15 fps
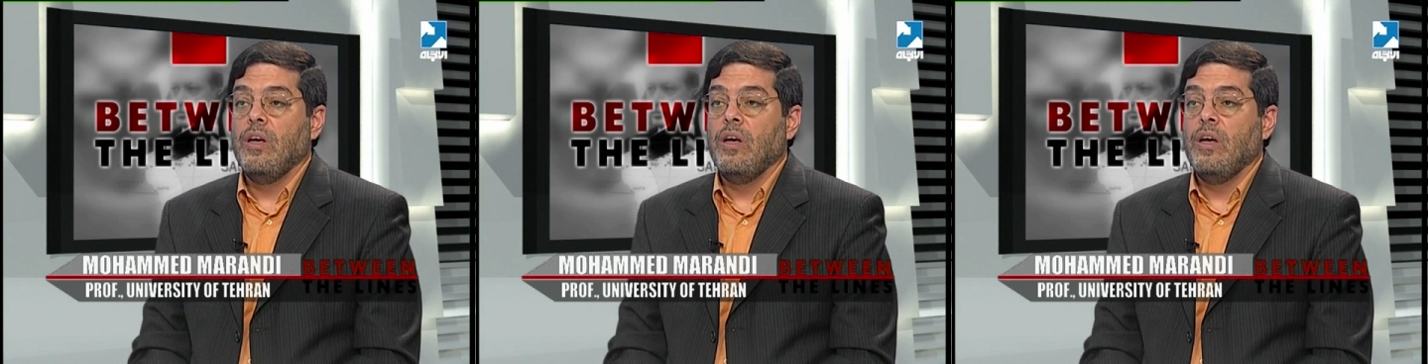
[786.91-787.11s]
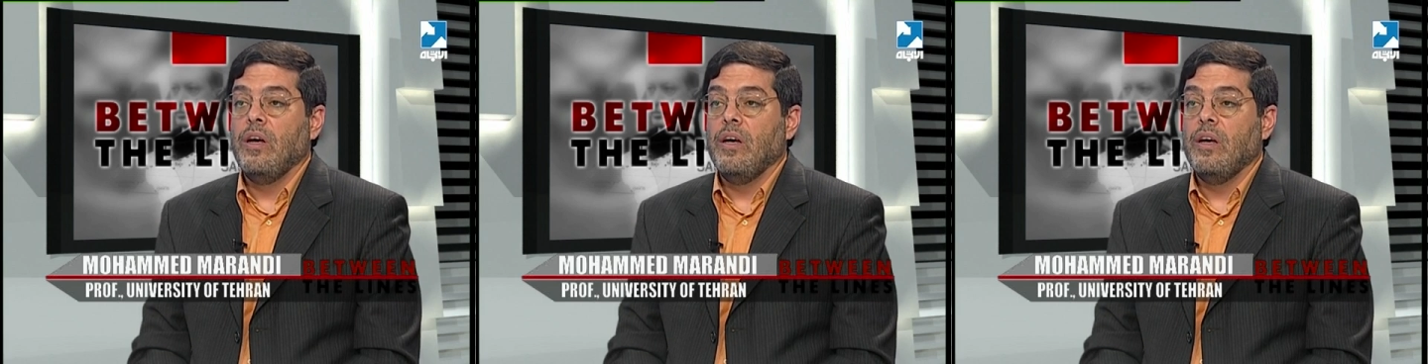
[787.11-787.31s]

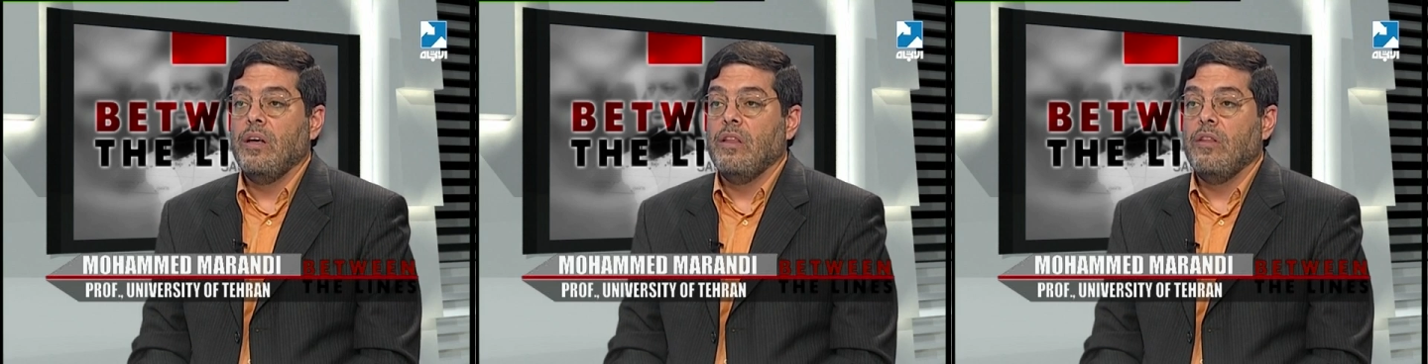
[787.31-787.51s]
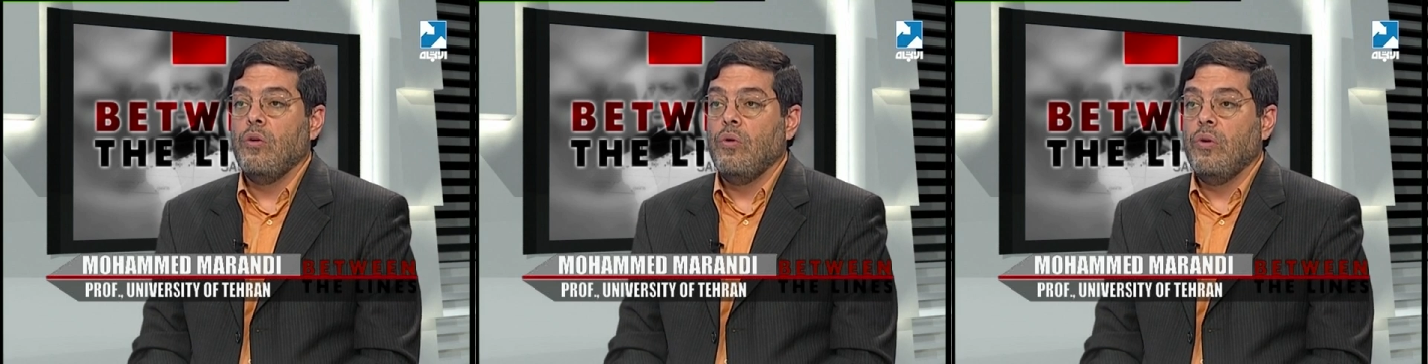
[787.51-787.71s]

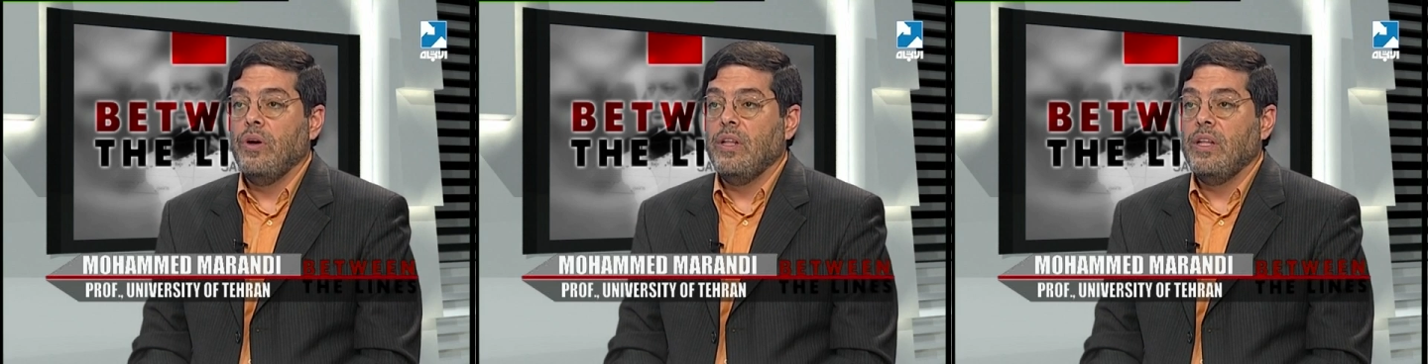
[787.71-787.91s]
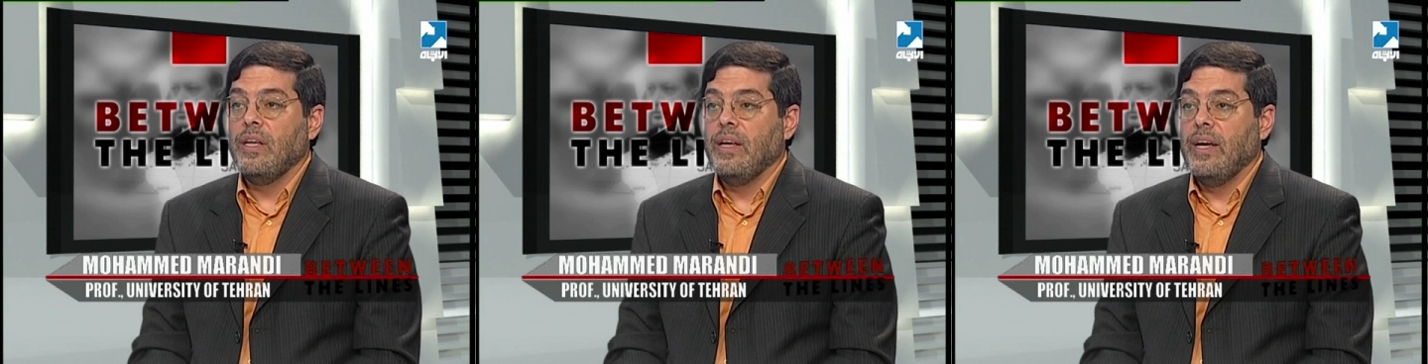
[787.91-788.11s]
the oil
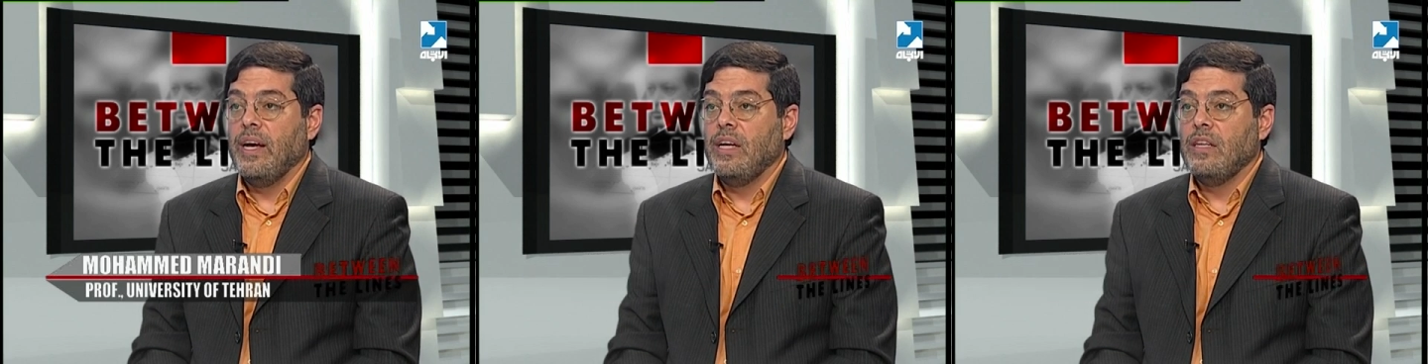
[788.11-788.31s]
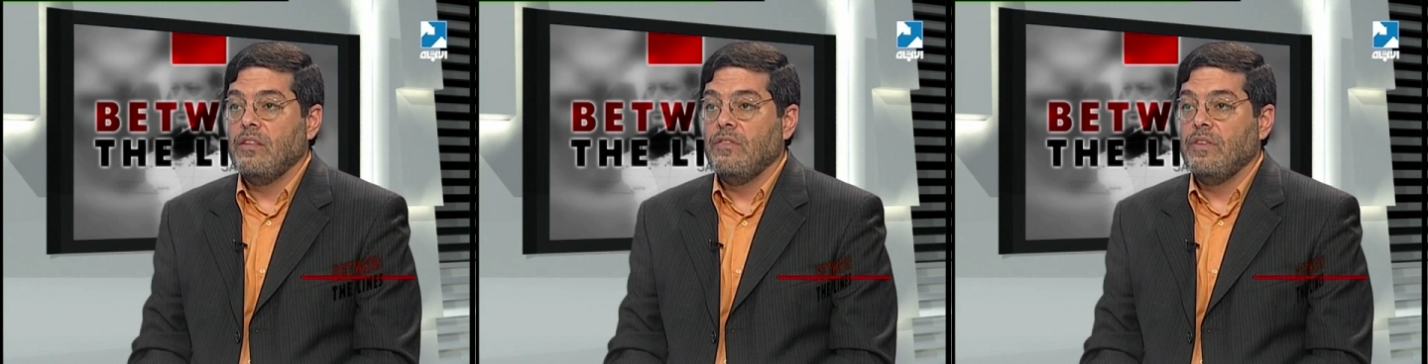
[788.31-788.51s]
and
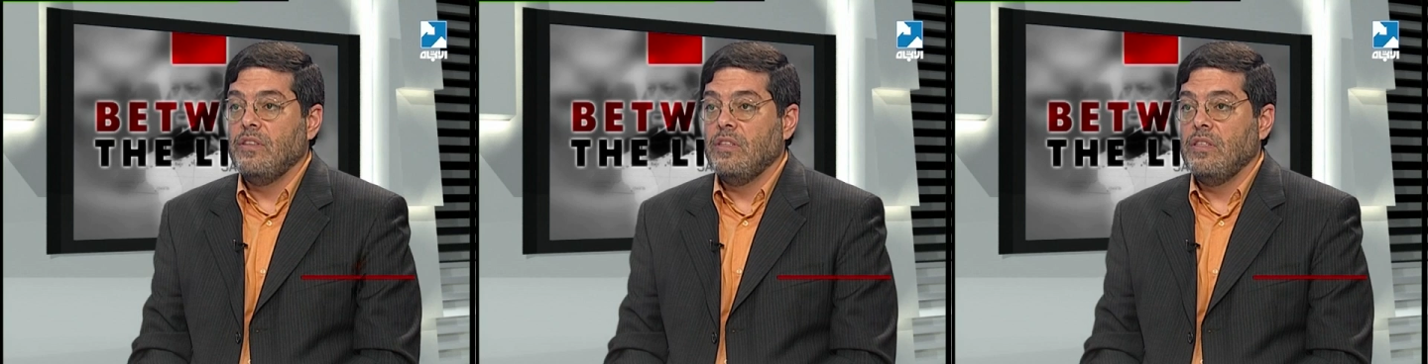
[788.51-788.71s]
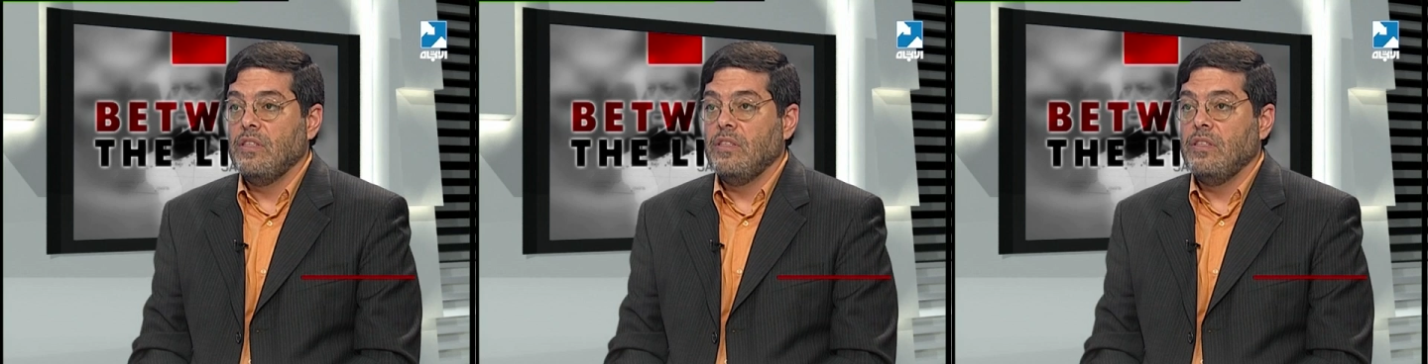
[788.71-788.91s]
gas
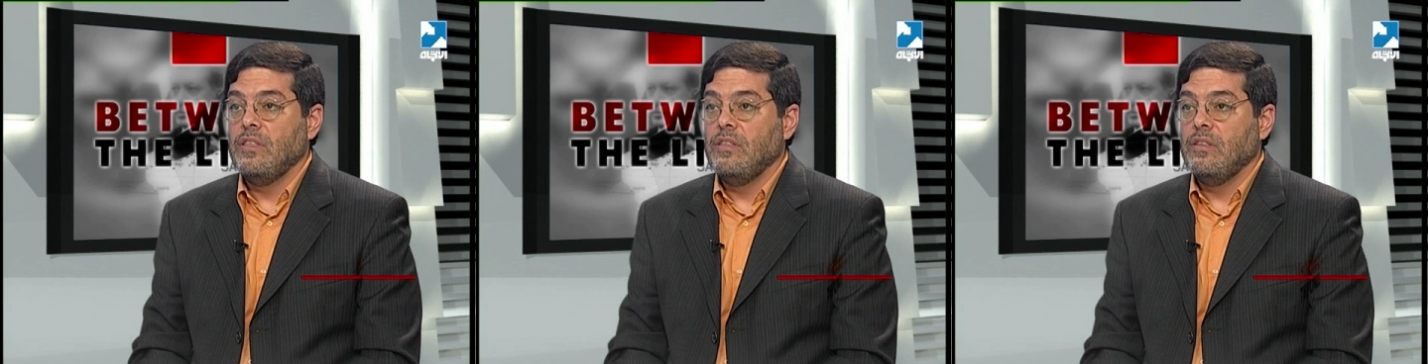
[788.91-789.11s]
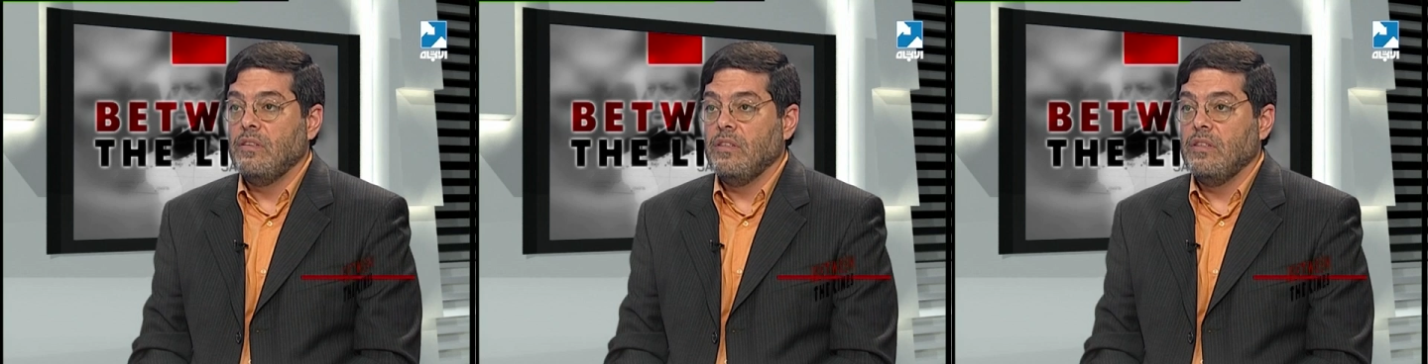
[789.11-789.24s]
facilities